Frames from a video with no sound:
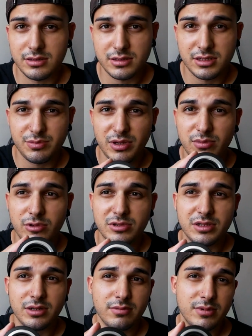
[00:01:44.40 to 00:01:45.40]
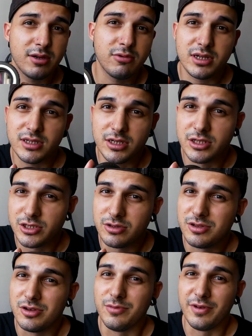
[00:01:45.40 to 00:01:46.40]
speed booster, the one that I
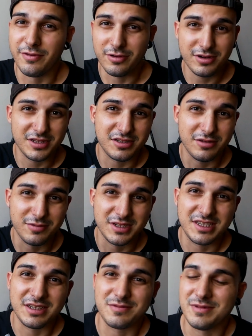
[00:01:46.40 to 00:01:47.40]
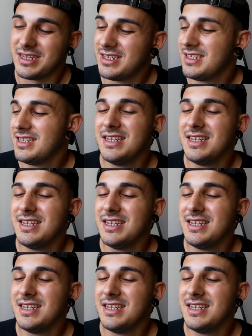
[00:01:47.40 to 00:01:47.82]
showed you before, it's always this one,